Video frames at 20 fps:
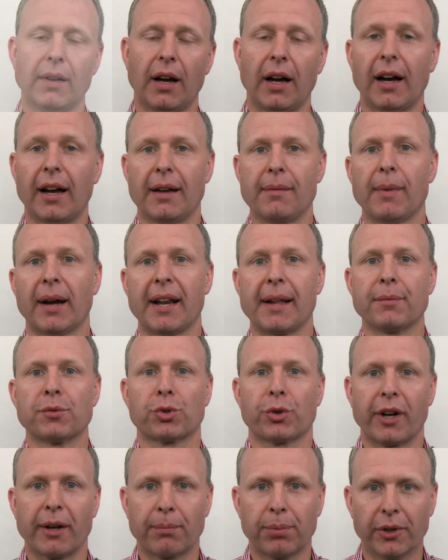Hi, my name is
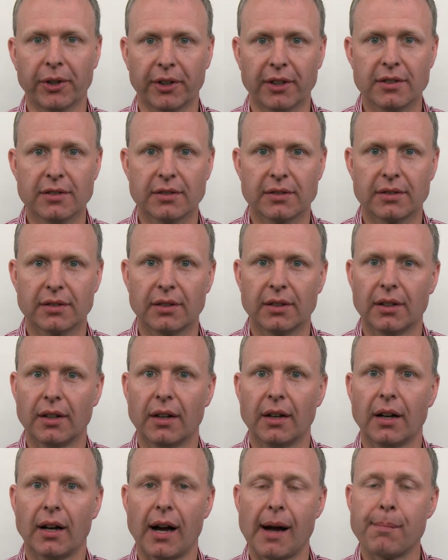Greg Perkins.
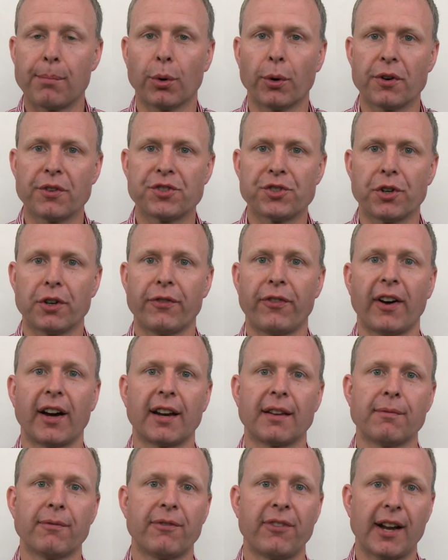I'm board
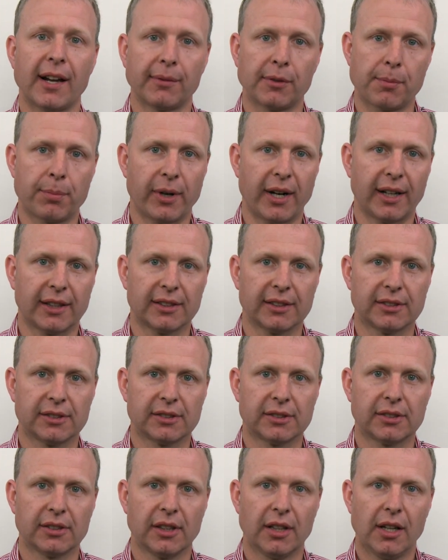certified in family
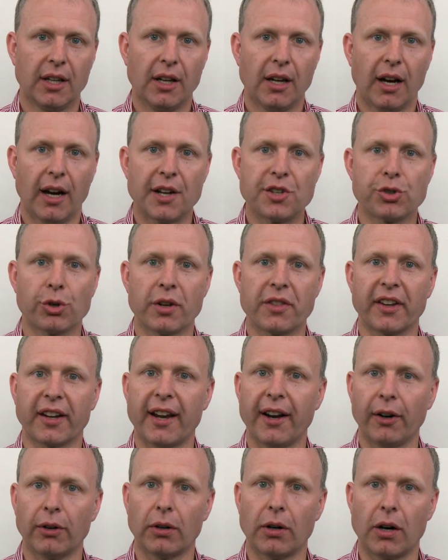practice. I joined the
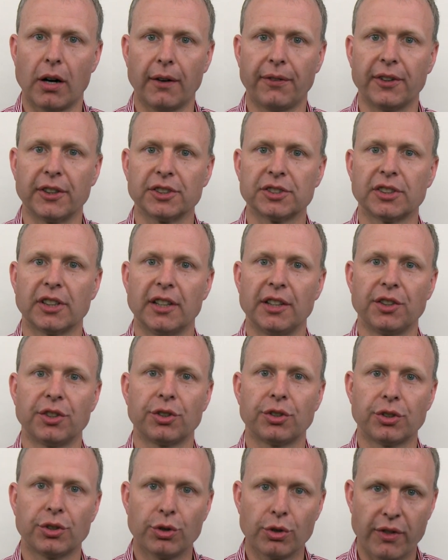Carroll office in
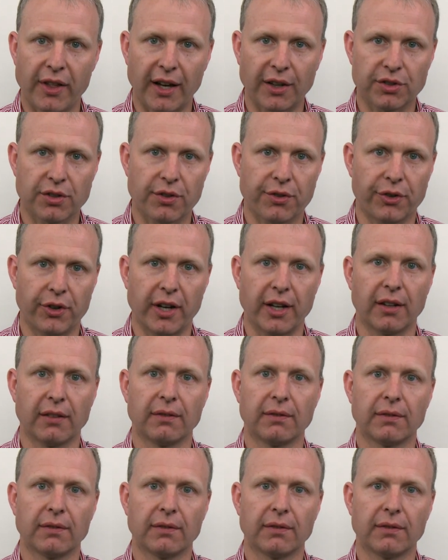2003.